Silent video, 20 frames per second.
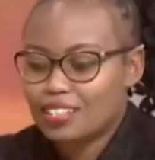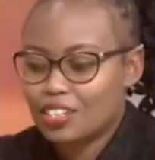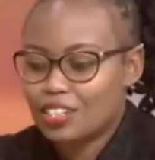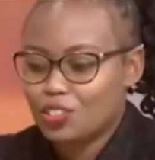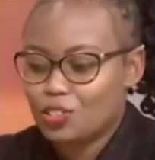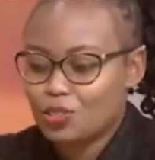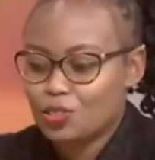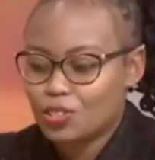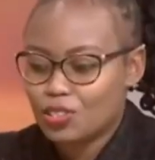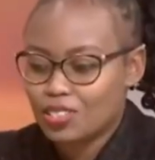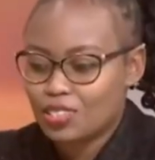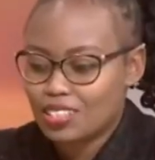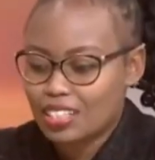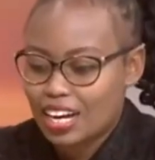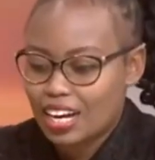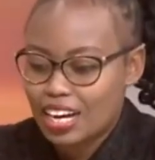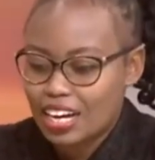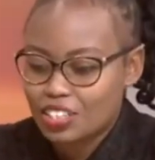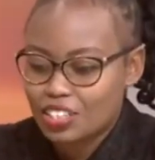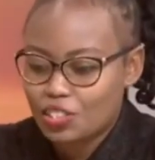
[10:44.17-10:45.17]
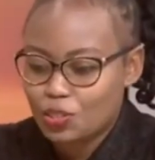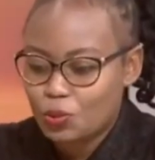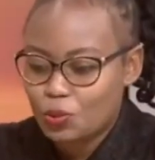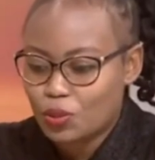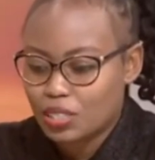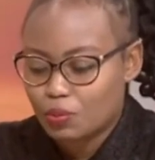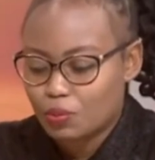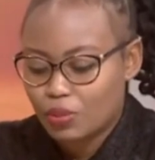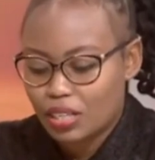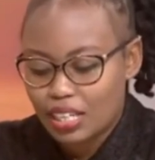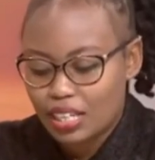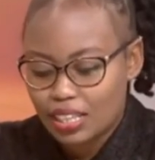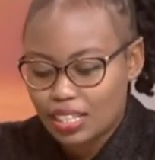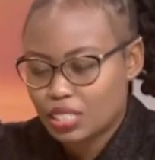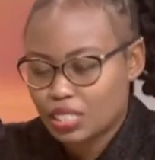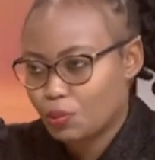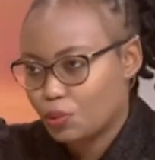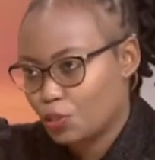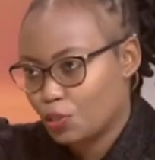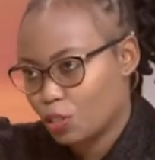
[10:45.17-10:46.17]
Senator Johnson Sakaja, who has been in
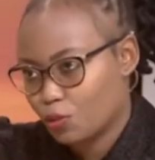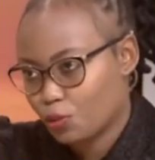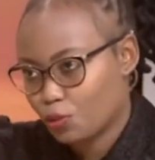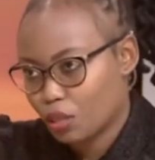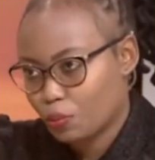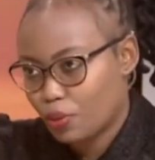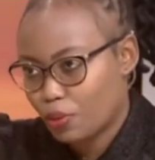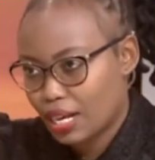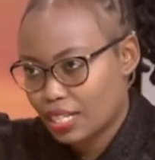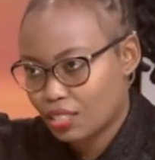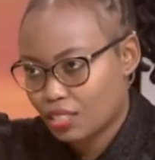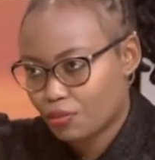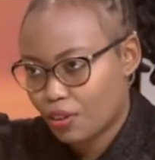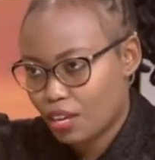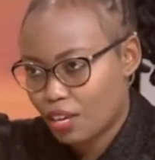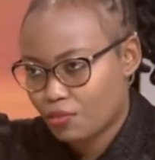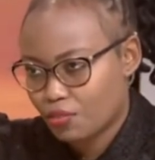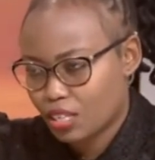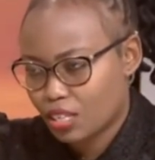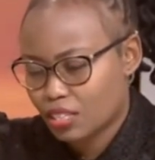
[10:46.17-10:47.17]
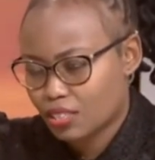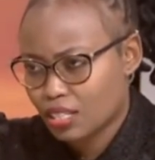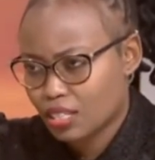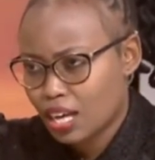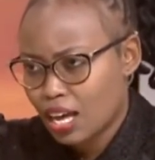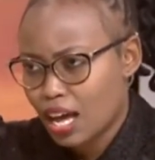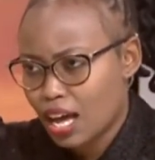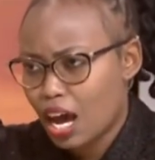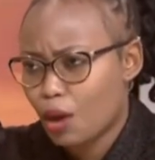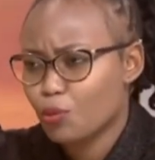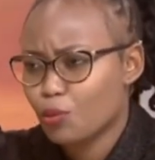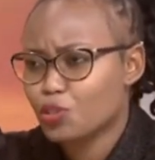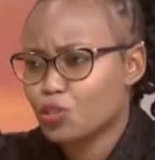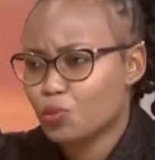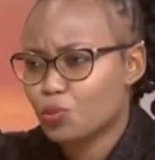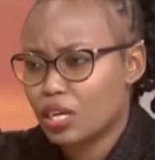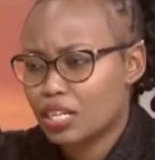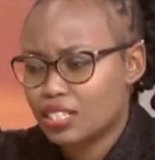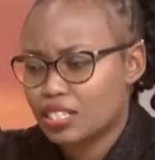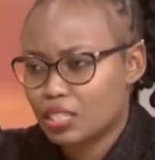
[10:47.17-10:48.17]
this position for the past five years. How
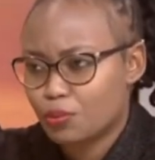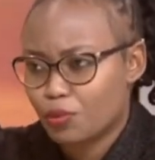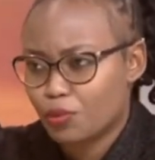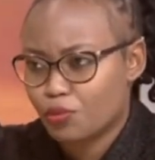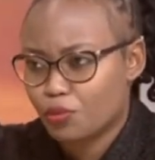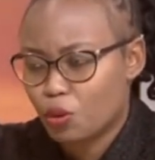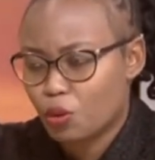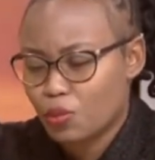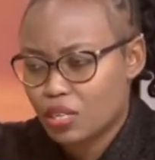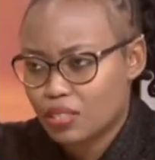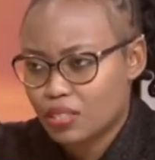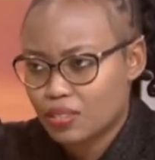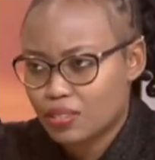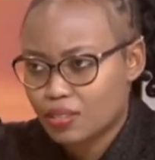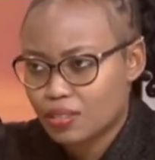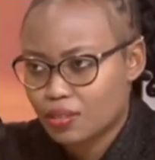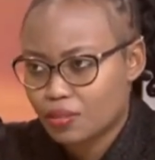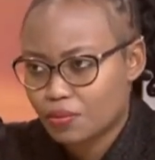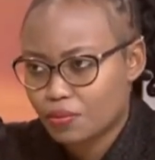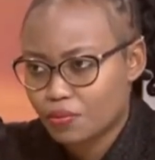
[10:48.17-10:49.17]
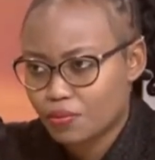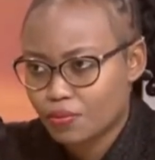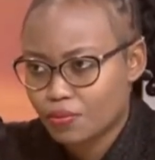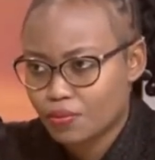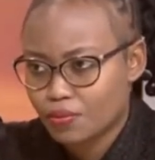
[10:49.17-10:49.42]
would you rate his performance?